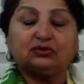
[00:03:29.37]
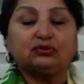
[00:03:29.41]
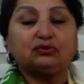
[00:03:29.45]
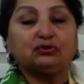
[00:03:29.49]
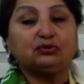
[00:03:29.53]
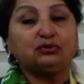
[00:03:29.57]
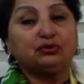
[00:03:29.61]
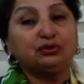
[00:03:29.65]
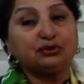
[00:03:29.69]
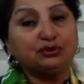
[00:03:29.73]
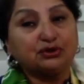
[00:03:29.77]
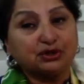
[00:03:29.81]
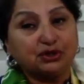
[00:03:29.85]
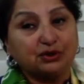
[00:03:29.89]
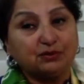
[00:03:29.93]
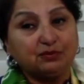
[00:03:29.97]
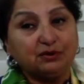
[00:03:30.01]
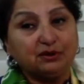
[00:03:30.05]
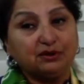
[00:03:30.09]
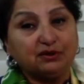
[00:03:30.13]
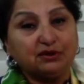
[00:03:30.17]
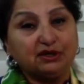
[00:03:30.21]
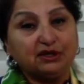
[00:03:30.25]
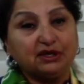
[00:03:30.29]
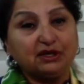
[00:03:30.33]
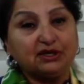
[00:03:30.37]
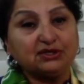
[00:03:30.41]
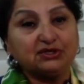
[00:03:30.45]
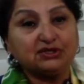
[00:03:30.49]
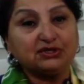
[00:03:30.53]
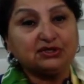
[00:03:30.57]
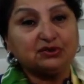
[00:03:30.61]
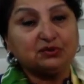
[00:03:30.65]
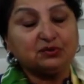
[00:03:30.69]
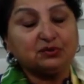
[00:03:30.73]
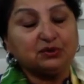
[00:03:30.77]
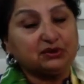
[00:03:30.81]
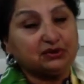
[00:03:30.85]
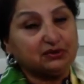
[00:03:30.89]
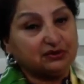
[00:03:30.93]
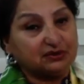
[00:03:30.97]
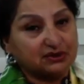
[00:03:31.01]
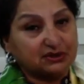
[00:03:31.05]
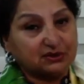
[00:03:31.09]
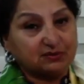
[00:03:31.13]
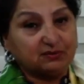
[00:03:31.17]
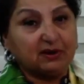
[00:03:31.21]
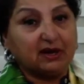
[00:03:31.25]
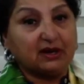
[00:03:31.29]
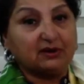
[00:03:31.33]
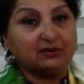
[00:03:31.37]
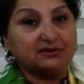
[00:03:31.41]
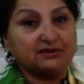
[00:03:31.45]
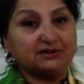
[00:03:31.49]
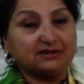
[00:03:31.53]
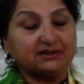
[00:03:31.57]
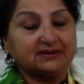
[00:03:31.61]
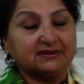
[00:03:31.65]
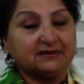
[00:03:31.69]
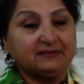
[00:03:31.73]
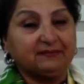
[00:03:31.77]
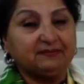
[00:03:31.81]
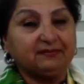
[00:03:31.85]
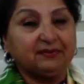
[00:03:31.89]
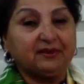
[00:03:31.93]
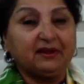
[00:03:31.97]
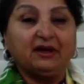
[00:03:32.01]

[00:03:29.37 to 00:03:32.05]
through good communication with your spouse.